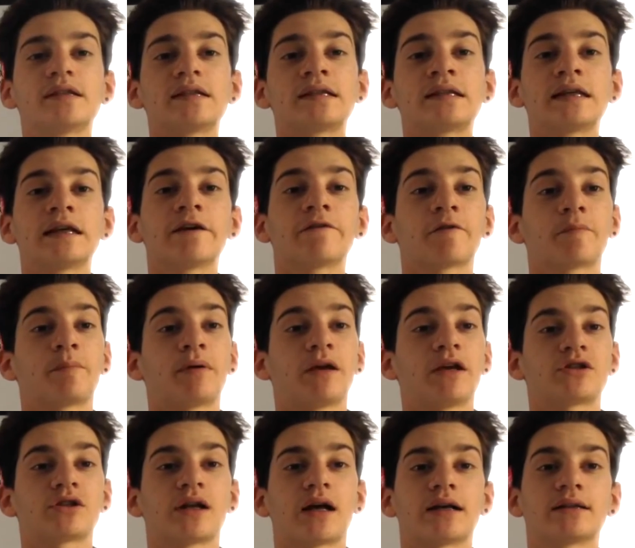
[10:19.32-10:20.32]
to seeing if a
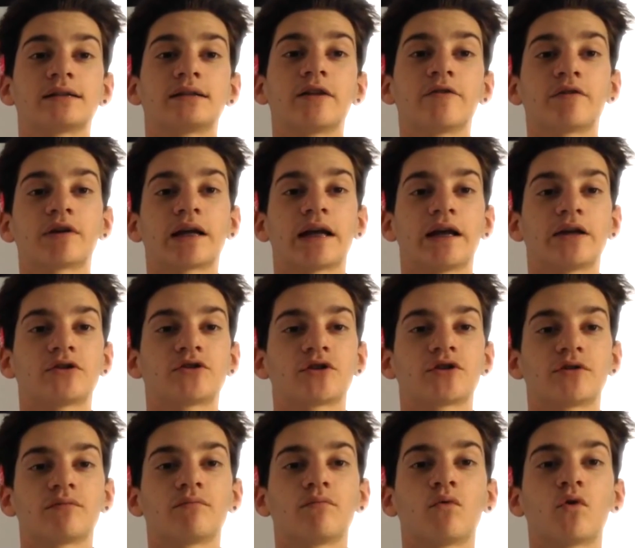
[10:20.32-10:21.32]
patient has liver
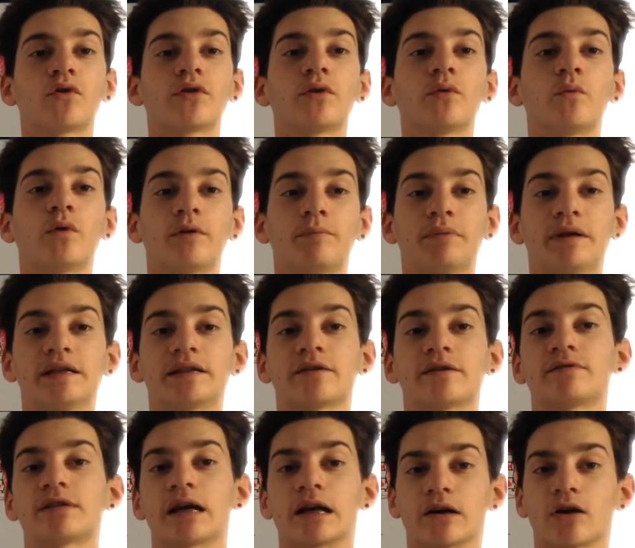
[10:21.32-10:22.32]
cancer, more than one piece
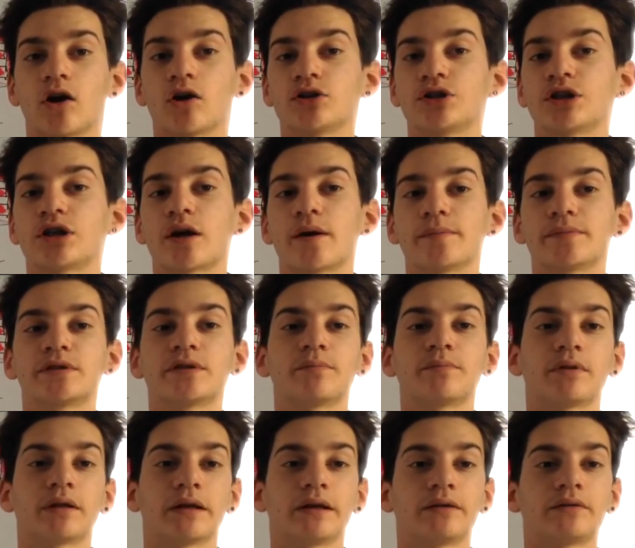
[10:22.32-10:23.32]
of technology comes to
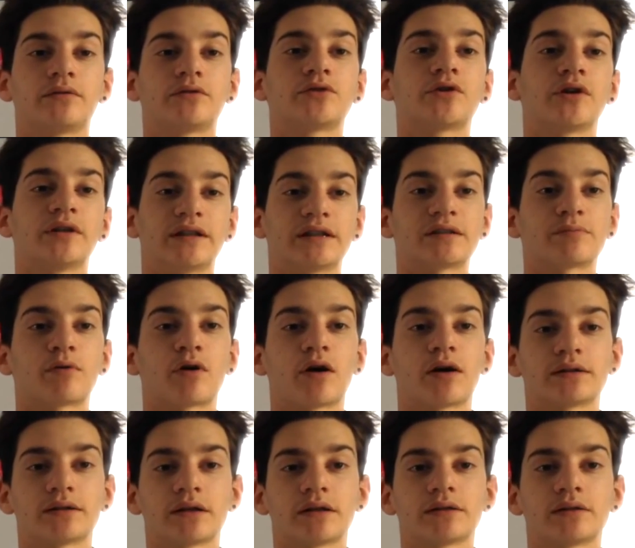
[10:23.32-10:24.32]
play during this
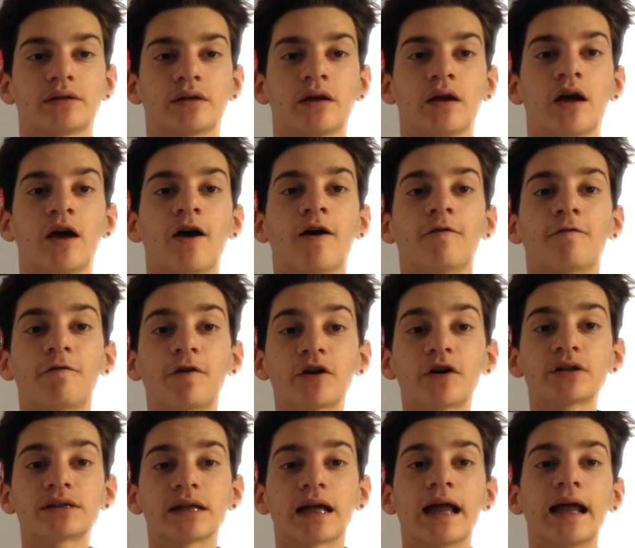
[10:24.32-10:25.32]
process.
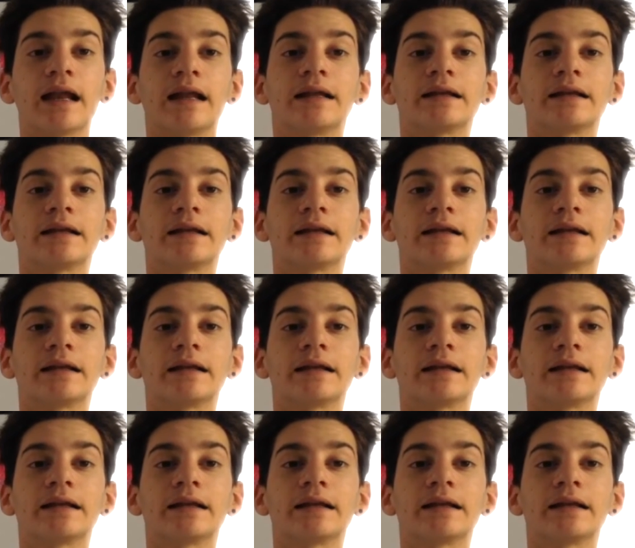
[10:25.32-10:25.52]
First, an